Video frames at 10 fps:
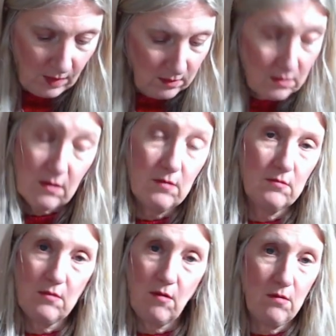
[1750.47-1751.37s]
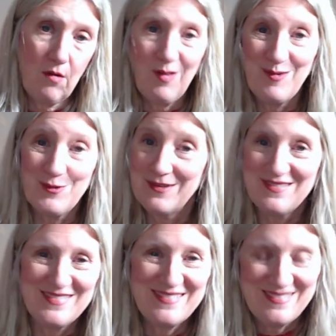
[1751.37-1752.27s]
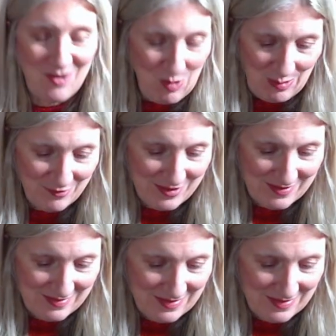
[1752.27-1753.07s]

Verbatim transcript: you know, all of it, all of it.